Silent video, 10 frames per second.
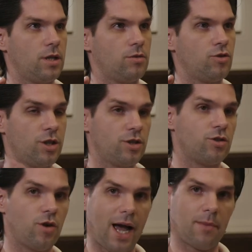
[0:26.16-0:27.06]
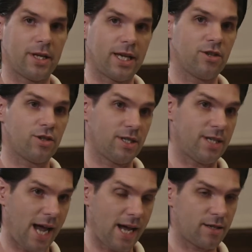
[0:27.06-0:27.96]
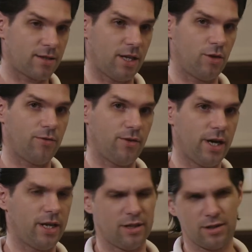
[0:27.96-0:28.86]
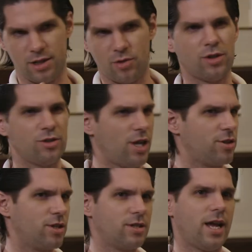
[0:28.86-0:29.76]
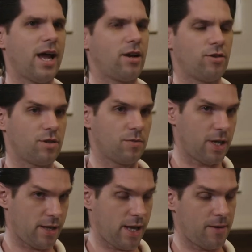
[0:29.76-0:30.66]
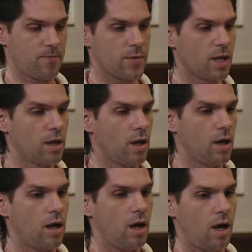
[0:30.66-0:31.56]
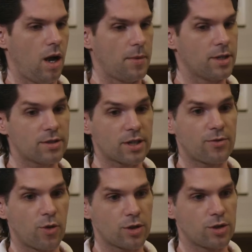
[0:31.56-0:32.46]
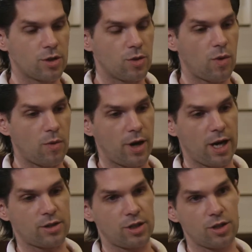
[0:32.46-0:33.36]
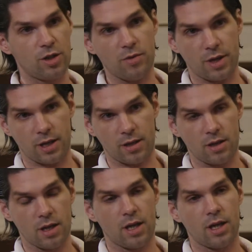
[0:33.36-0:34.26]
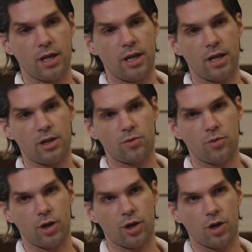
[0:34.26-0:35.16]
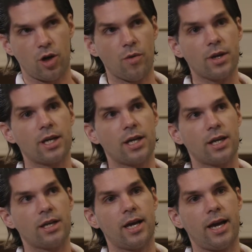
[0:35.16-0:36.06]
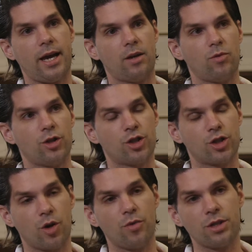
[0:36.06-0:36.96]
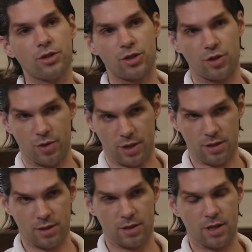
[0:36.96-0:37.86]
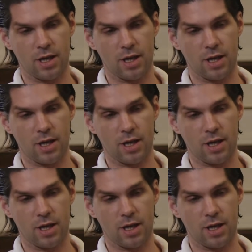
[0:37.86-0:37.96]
traditional application attacks that you'd find, a SQL injection attack or something like that. In 642, what we're actually doing is we're going in and we're showing students